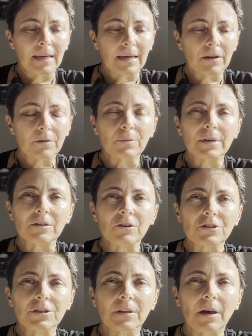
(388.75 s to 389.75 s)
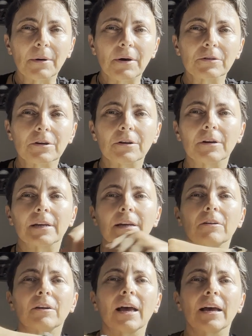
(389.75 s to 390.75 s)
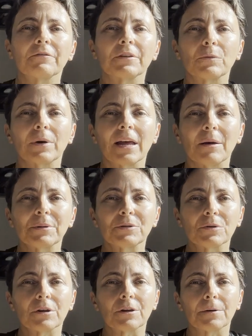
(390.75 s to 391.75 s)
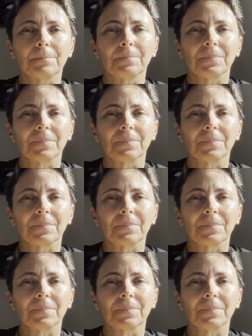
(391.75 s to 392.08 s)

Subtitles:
researching about her and her life and what happened to her,